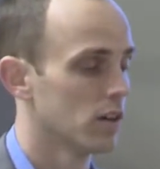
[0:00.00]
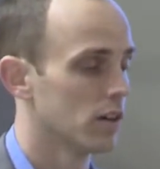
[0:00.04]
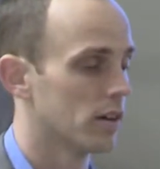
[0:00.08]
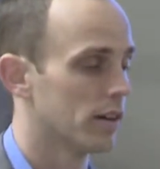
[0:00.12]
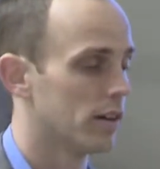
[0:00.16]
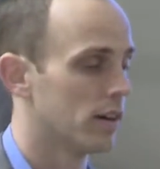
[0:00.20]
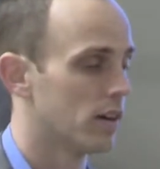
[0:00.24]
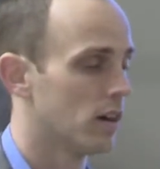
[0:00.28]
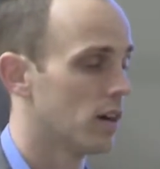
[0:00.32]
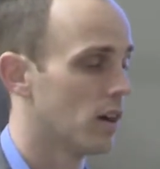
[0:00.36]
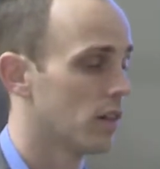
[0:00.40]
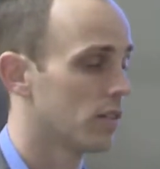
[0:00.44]

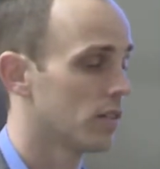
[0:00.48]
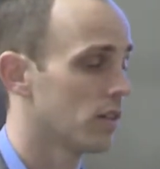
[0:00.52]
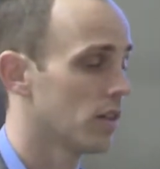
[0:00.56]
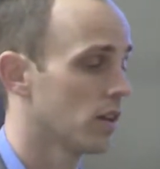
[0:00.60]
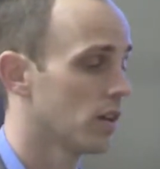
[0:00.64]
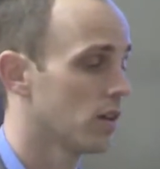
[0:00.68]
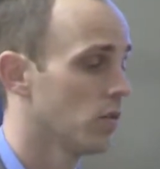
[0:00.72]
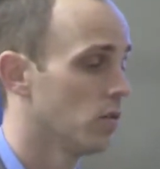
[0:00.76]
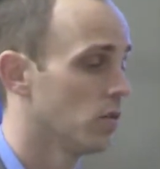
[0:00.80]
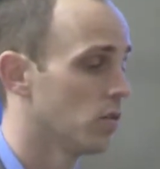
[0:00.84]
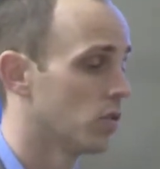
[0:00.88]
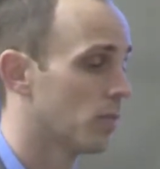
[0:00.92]
Uh, I
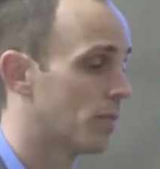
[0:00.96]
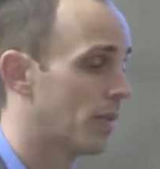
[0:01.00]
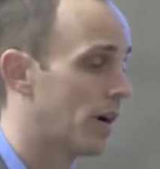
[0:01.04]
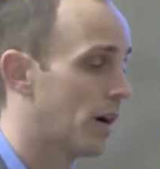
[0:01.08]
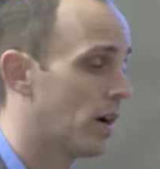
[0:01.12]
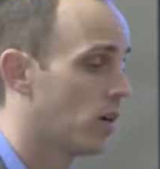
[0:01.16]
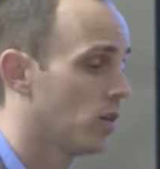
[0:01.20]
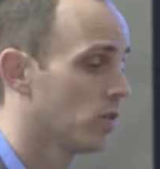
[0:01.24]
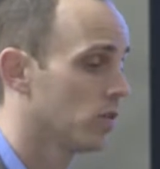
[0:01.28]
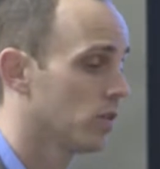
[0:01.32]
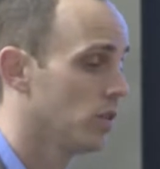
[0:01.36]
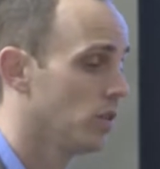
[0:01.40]
think it was
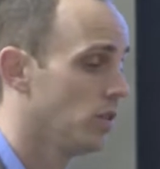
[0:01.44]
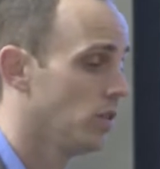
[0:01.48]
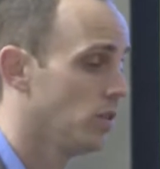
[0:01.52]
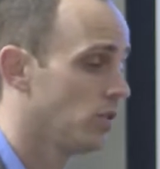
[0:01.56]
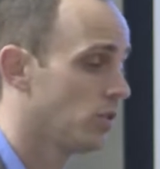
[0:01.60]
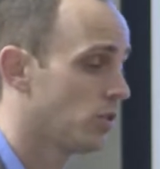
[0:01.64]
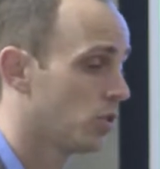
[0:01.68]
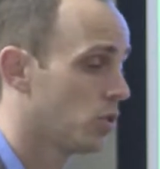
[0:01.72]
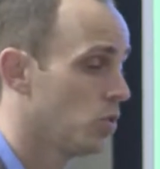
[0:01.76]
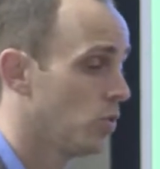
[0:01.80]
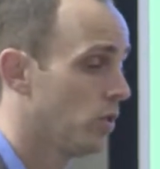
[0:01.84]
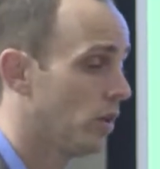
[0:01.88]
about
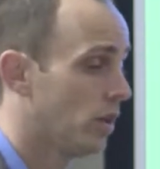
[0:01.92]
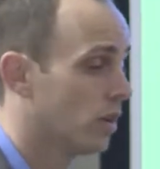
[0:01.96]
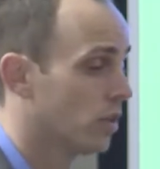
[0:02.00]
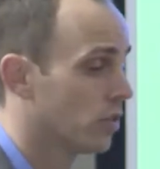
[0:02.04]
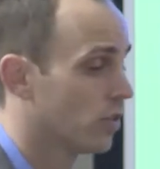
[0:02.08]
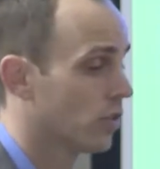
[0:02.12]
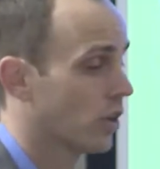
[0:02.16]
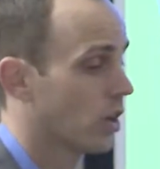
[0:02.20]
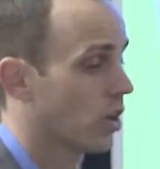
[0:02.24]
two years